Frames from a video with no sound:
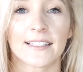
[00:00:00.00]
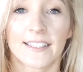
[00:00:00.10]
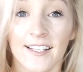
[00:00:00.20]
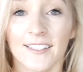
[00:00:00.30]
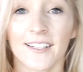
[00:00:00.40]

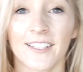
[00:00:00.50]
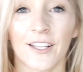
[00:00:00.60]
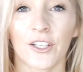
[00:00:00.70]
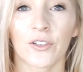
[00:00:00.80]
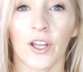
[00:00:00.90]

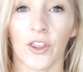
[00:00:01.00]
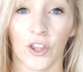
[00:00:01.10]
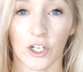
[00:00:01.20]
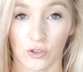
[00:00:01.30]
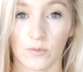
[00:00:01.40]
discontinued
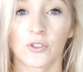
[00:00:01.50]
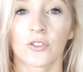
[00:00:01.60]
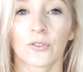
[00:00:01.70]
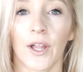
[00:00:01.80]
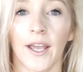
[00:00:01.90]
their
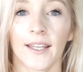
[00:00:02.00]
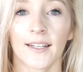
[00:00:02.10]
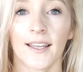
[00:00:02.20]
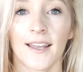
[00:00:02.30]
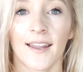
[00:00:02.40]
swimsuit
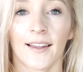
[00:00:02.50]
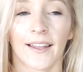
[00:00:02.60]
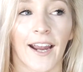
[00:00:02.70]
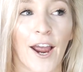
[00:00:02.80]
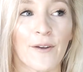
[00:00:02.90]
line,
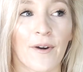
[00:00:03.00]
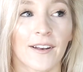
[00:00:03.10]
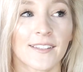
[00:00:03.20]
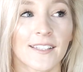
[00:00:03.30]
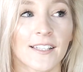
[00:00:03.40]
like I am
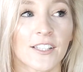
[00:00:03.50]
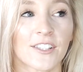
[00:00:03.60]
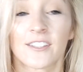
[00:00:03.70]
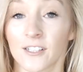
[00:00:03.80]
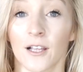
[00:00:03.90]
honestly
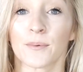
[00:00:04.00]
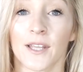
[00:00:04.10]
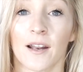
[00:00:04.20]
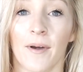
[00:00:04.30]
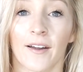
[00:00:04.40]
still
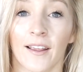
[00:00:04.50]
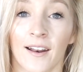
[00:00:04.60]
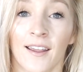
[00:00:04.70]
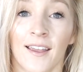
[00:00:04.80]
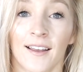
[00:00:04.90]
upset about
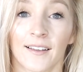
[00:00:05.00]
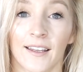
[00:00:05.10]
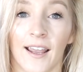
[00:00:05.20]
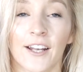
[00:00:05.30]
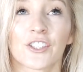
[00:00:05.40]
it.
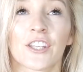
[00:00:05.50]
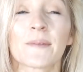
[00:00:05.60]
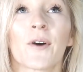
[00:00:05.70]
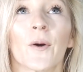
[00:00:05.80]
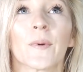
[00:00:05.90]
Like I just
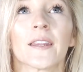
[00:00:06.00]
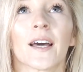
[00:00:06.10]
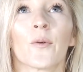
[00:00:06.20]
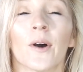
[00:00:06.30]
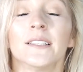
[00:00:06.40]
keep hoping
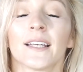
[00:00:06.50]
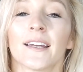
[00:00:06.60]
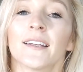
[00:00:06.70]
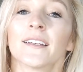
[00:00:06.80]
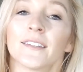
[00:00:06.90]
that one
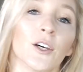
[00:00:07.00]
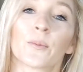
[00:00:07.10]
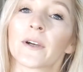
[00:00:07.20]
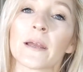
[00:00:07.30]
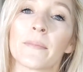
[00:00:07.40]
day they'll
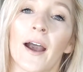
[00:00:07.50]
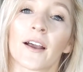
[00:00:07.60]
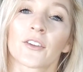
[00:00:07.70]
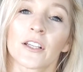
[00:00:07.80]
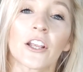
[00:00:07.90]
bring it
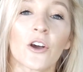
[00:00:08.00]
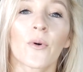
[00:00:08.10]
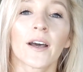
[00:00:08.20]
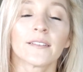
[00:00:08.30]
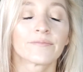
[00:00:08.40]
back. Like, you know
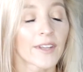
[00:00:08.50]
what?